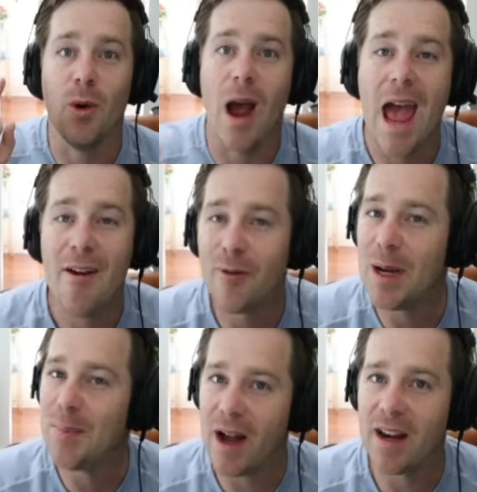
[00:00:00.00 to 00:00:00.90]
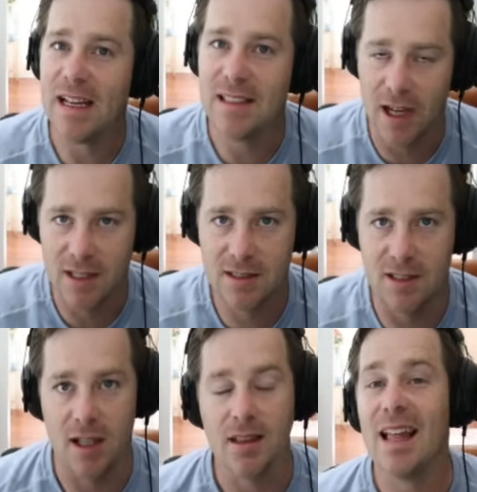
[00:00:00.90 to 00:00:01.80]
everybody does
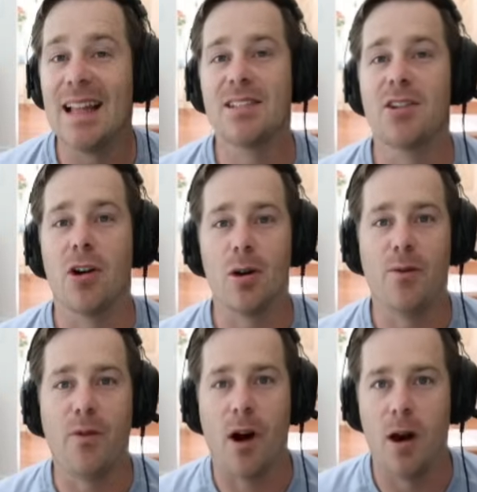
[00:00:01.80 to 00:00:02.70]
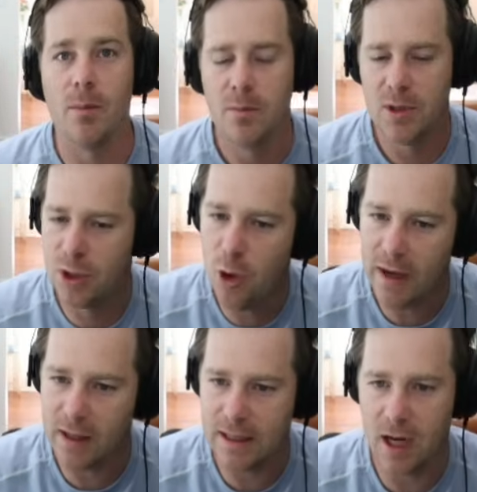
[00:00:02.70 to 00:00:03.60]
the let's start our farm, $2
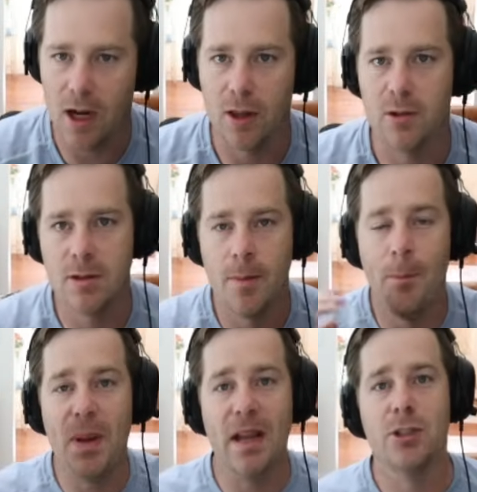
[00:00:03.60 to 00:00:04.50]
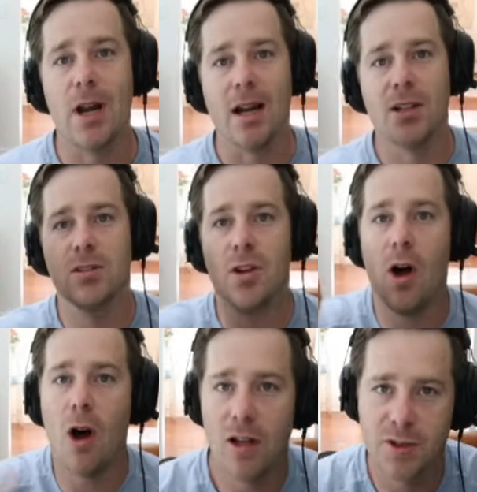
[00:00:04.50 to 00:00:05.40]
million, big tractors,
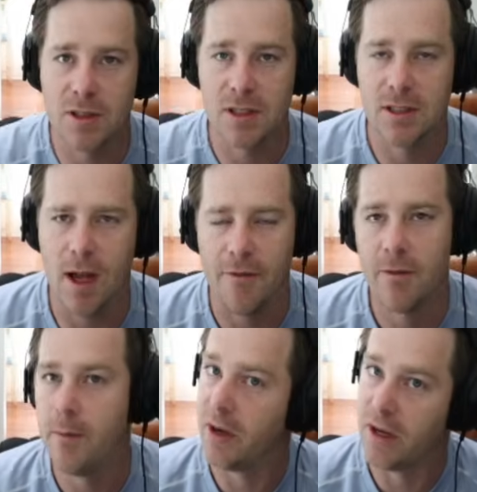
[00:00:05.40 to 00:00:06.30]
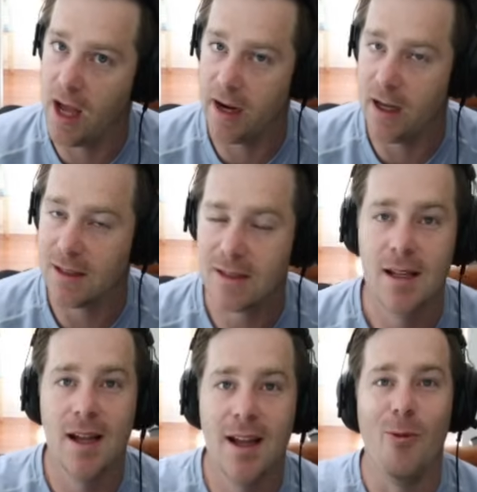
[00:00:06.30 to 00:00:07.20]
all sorts of stuff, but not us.
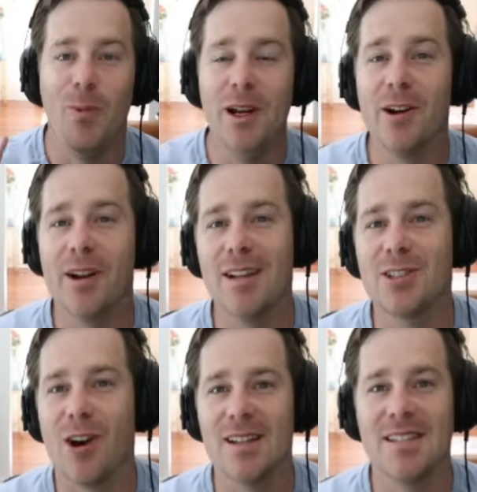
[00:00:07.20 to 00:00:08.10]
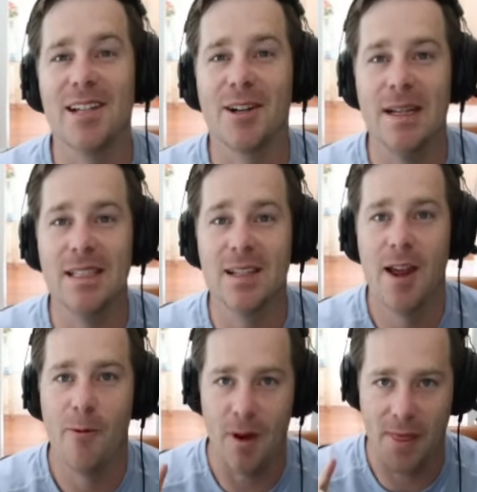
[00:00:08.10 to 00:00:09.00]
We are gonna start a series
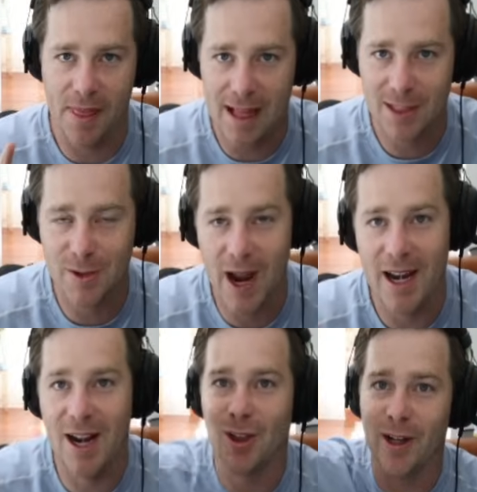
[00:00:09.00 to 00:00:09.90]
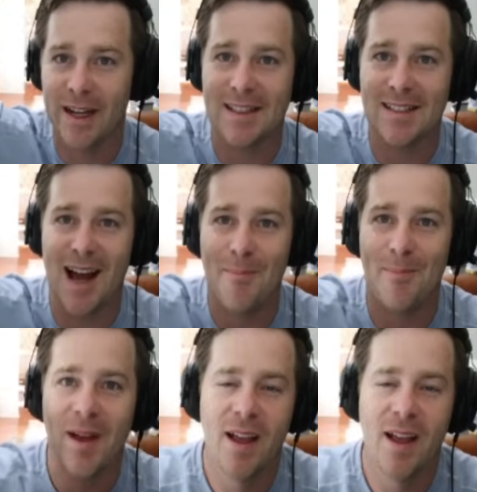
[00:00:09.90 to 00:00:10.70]
with, that's right, look at the top,